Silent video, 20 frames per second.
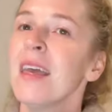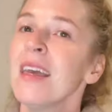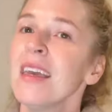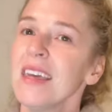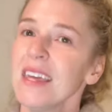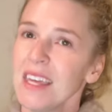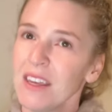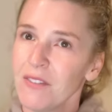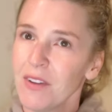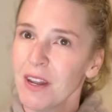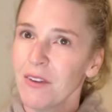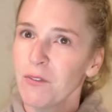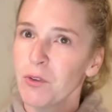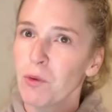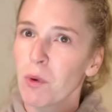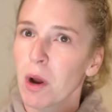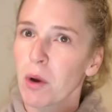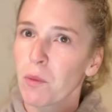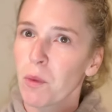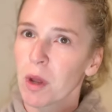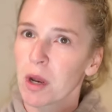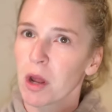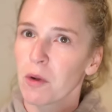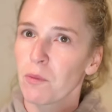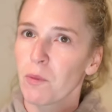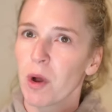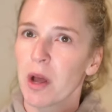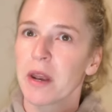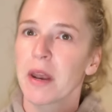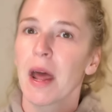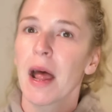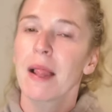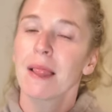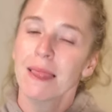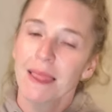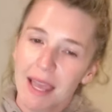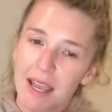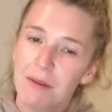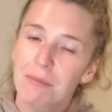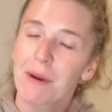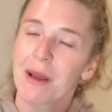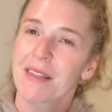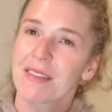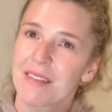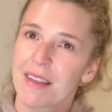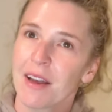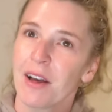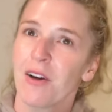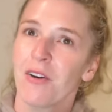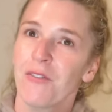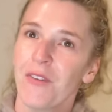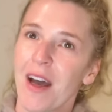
Even if you are one-on-one like myself,